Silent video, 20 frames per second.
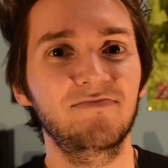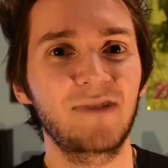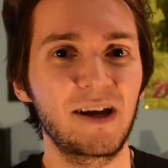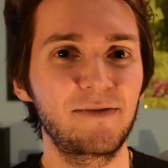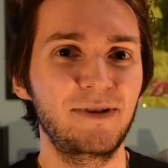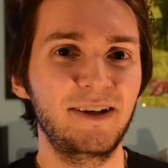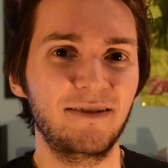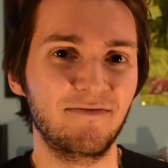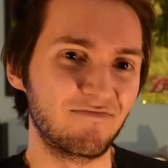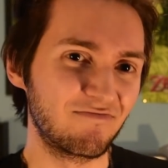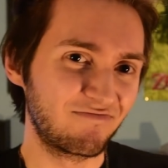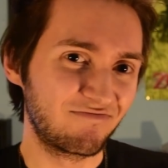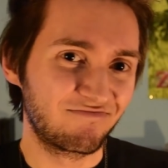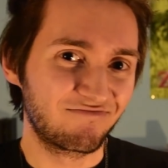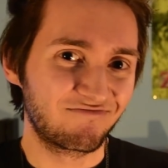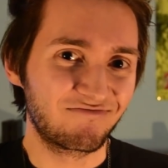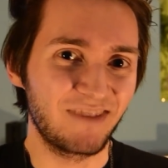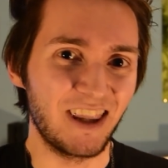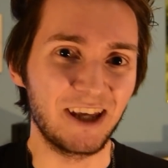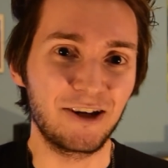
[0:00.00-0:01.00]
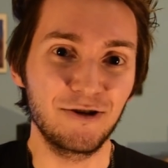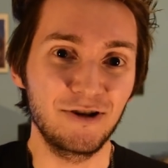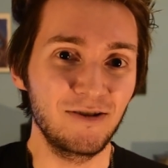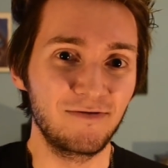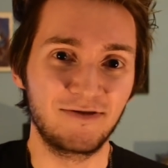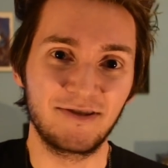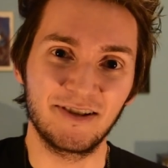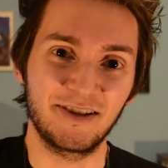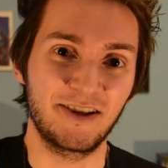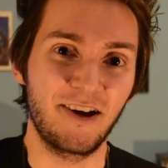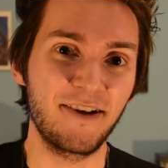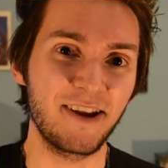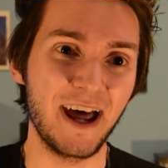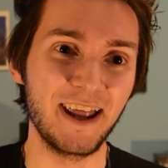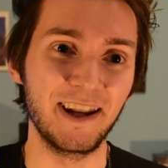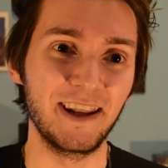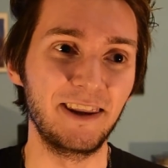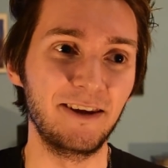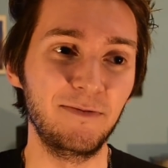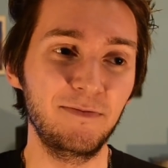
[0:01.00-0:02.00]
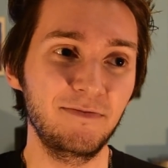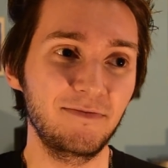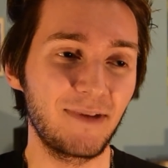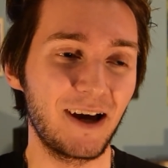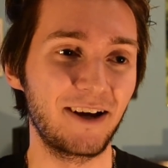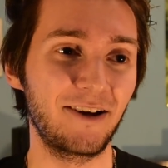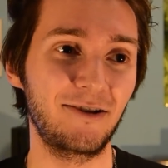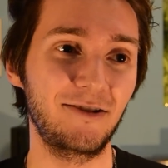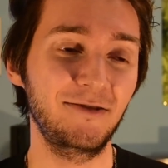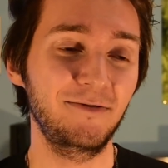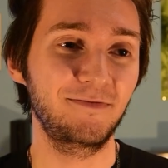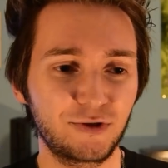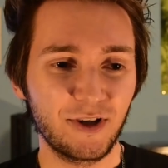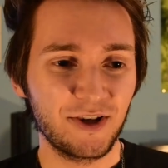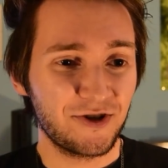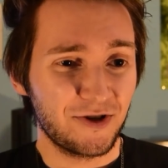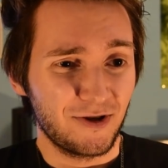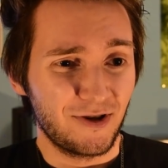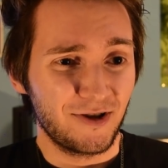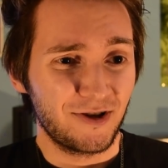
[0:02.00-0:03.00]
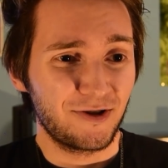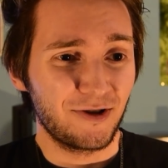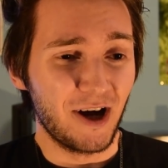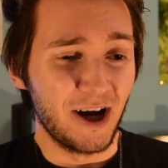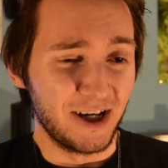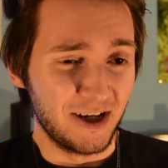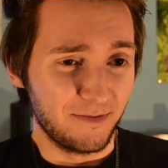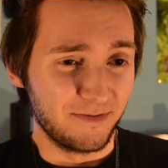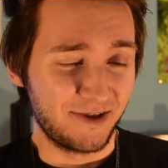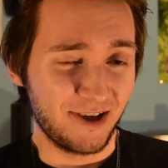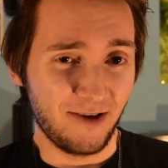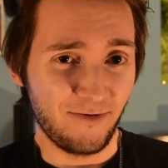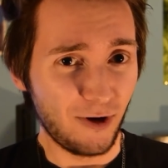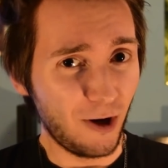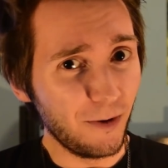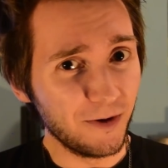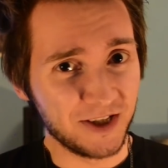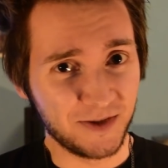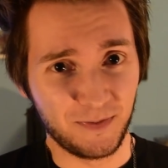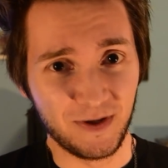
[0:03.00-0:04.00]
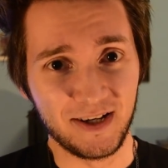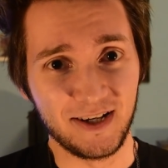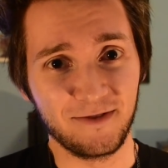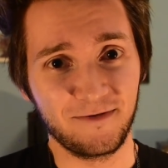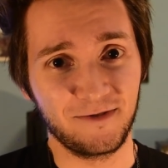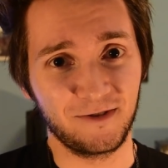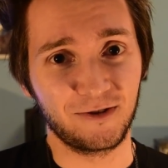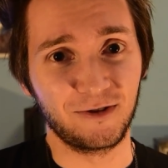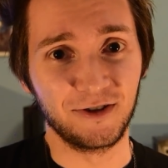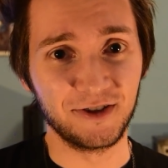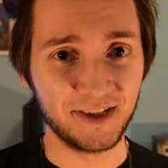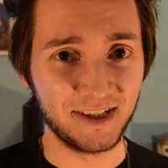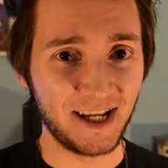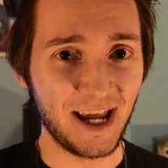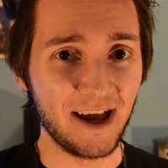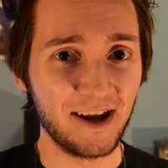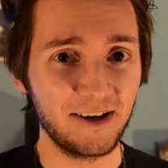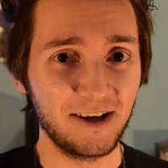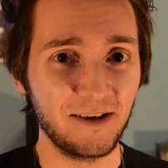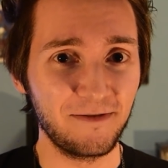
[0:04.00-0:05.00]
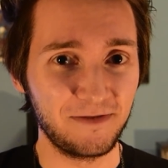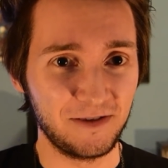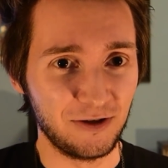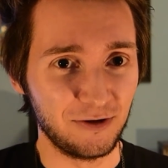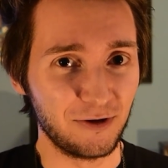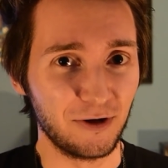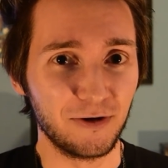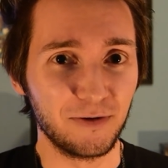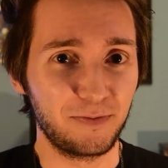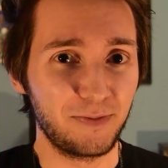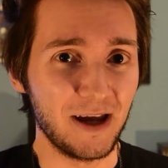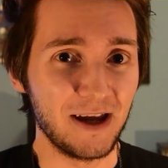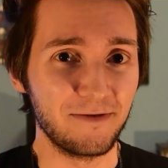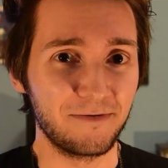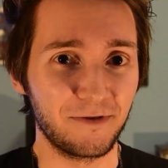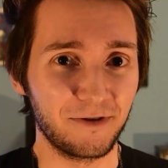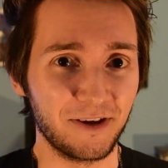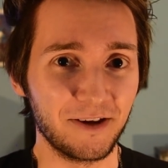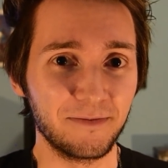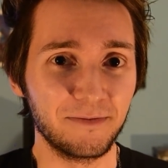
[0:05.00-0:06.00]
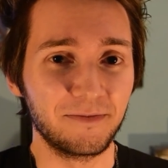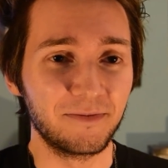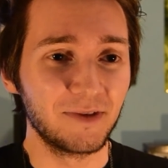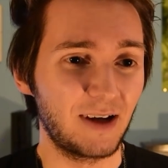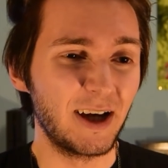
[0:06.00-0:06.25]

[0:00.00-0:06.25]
I mean, they could have just not added them at all. Treasure hunter items have always been difficult to get if you don't pay for them.